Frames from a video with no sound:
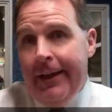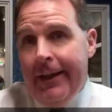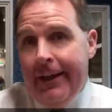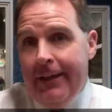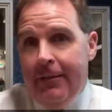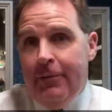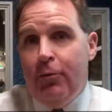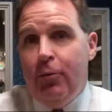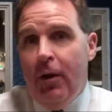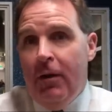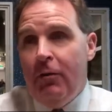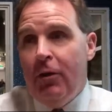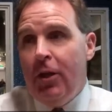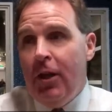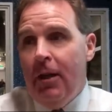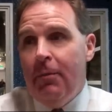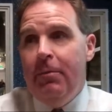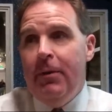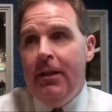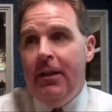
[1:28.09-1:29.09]
at 12
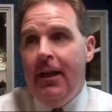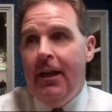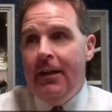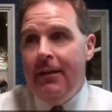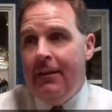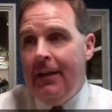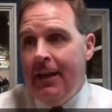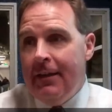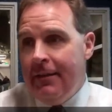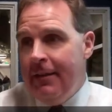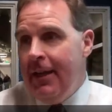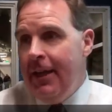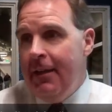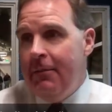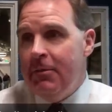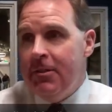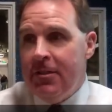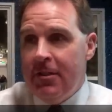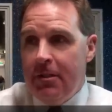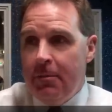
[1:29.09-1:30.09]
o'clock midnight, that
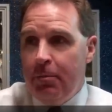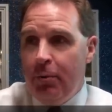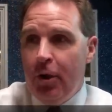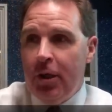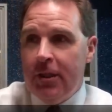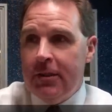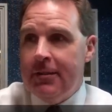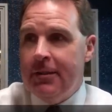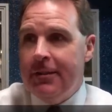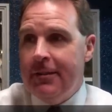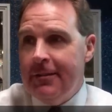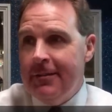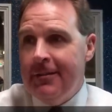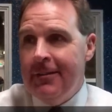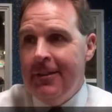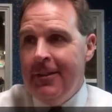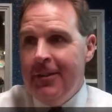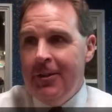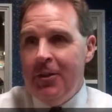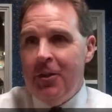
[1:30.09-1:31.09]
game is in the books, and
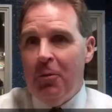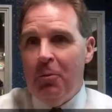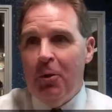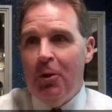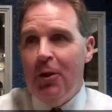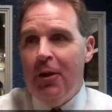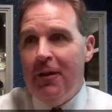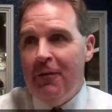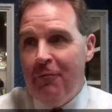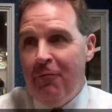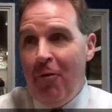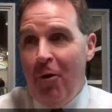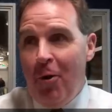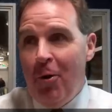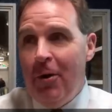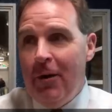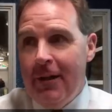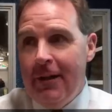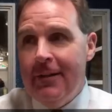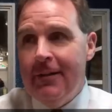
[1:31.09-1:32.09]
you know, we're looking
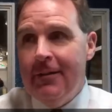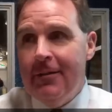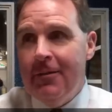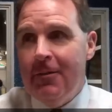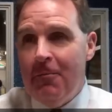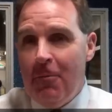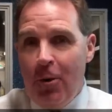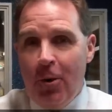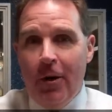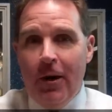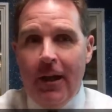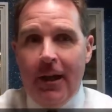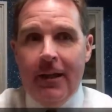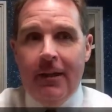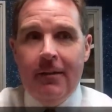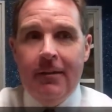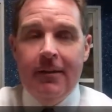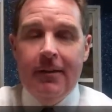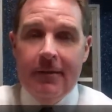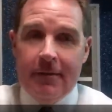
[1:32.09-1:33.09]
forward. And tomorrow
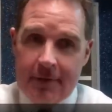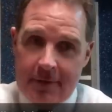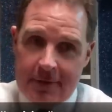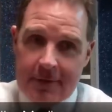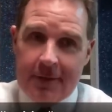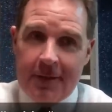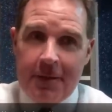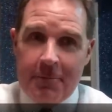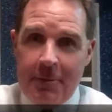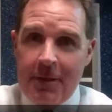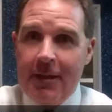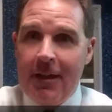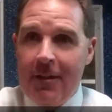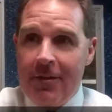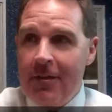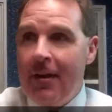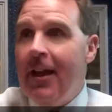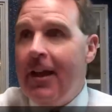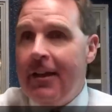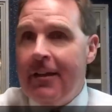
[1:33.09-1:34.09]
night is going to be
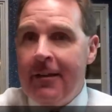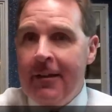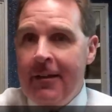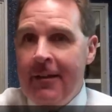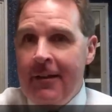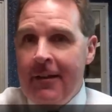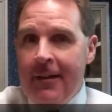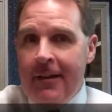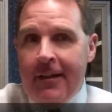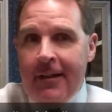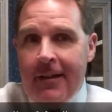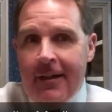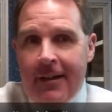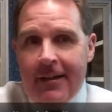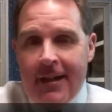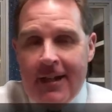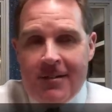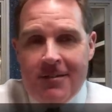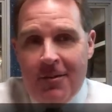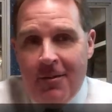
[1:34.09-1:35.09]
another night, uh,
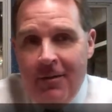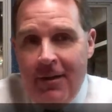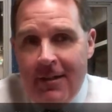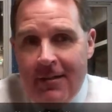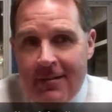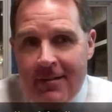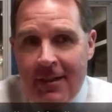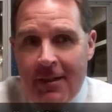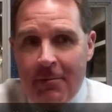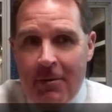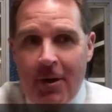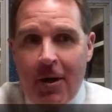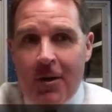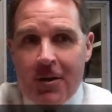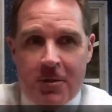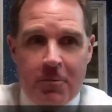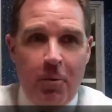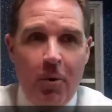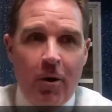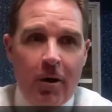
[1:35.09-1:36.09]
and that's the greatest thing about
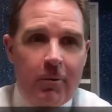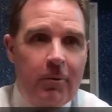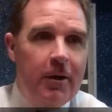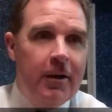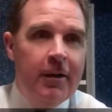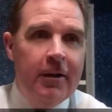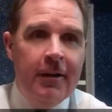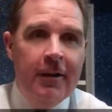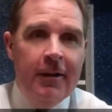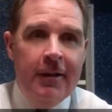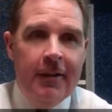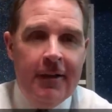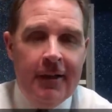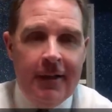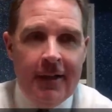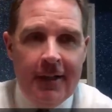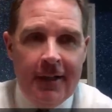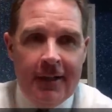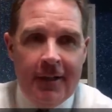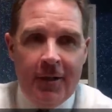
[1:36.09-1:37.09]
our sport, where
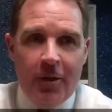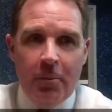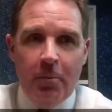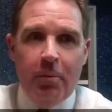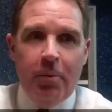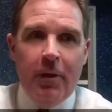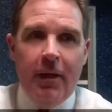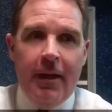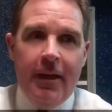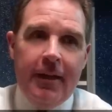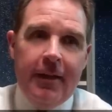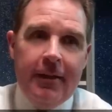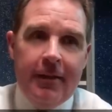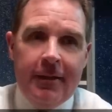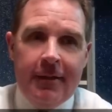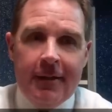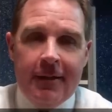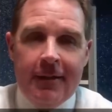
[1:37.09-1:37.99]
uh, you don't play.